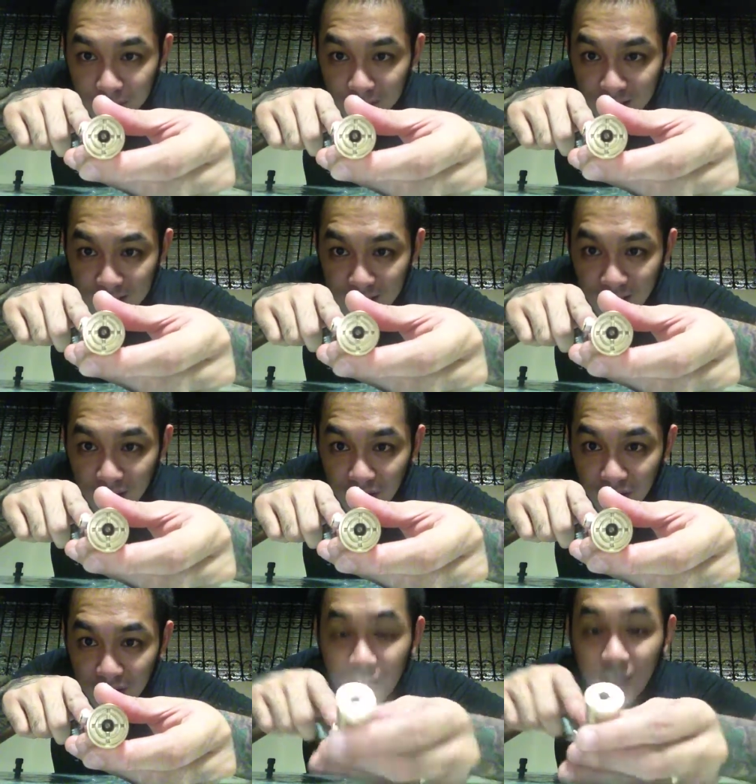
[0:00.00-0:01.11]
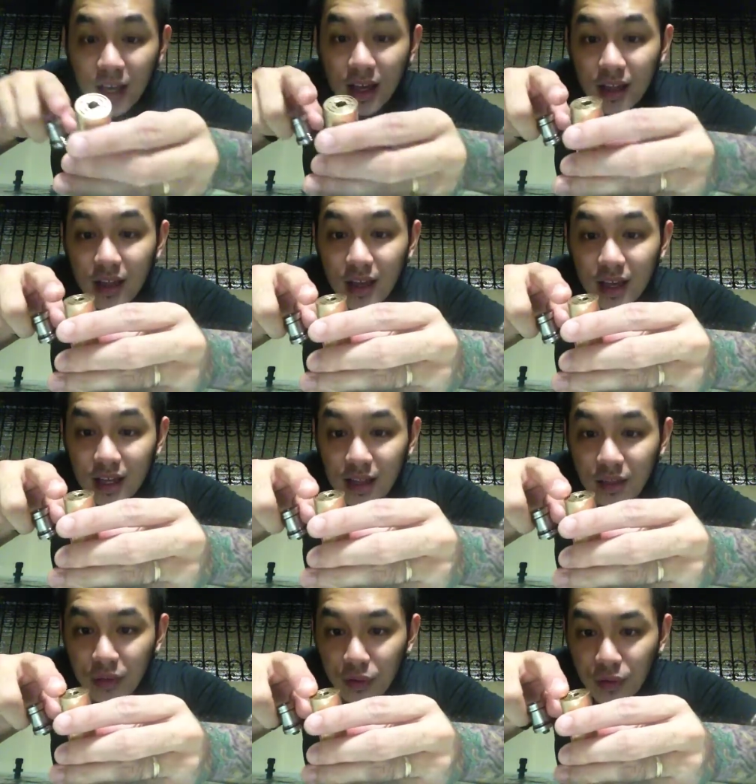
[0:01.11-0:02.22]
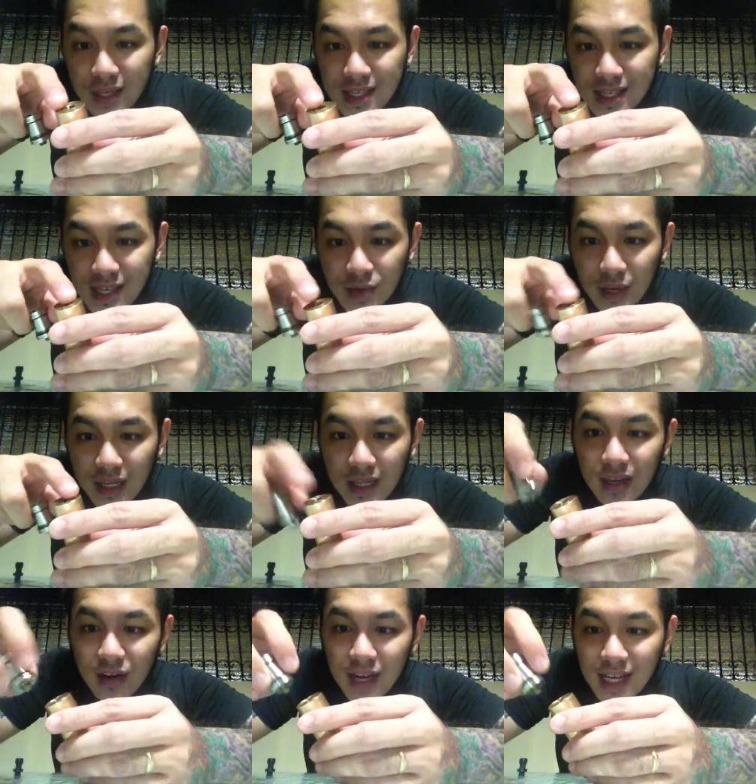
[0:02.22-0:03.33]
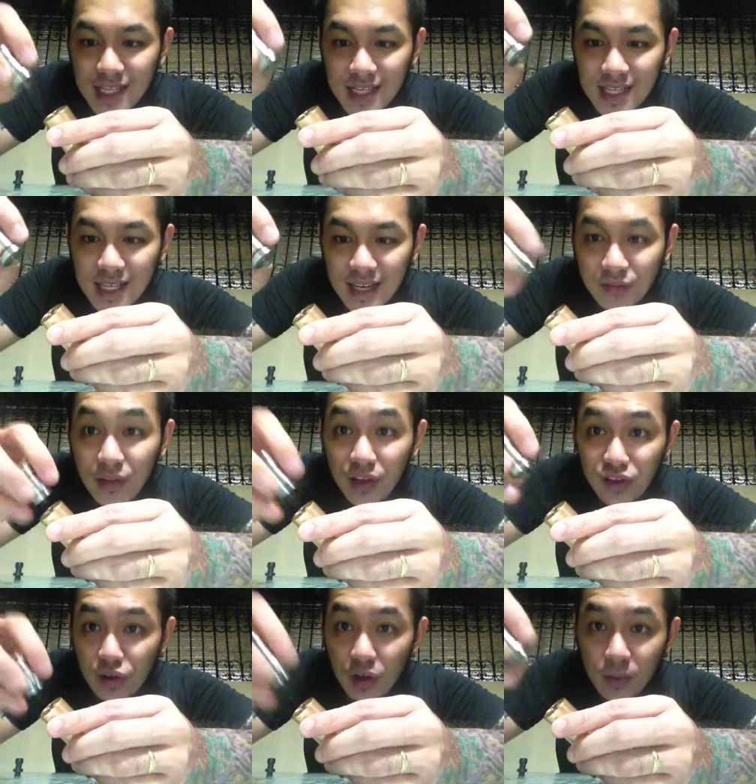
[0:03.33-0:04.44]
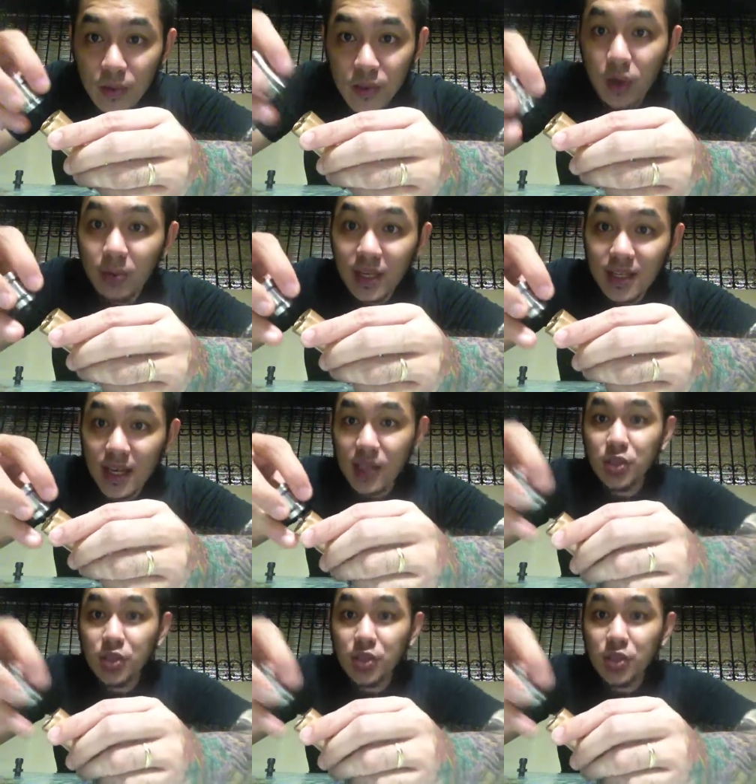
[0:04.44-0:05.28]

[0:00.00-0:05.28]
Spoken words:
design on it, the recess right here has it sitting flush on almost all my tanks.